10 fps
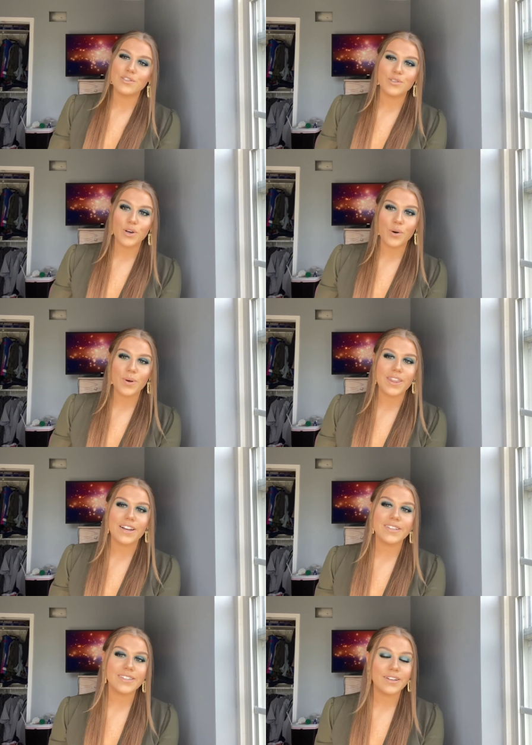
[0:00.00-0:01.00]
so that
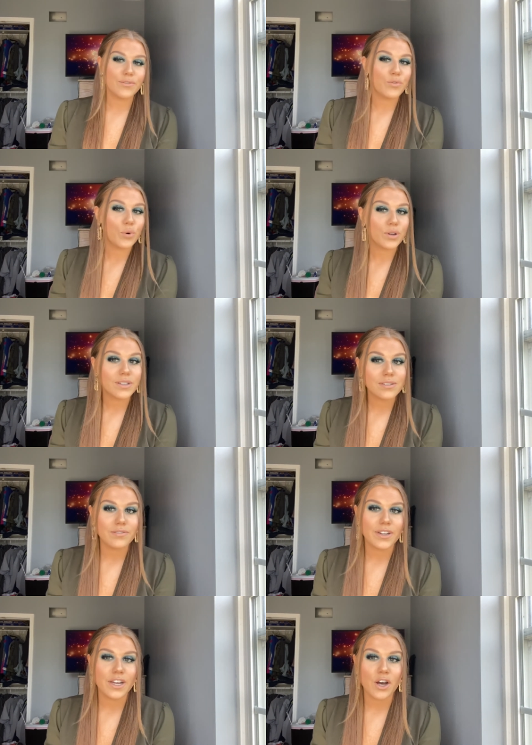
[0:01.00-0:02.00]
is it for this
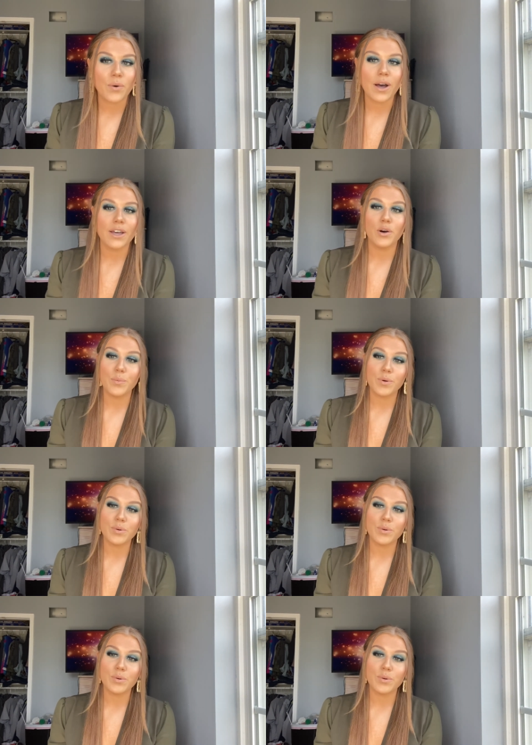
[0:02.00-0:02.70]
video. I hope you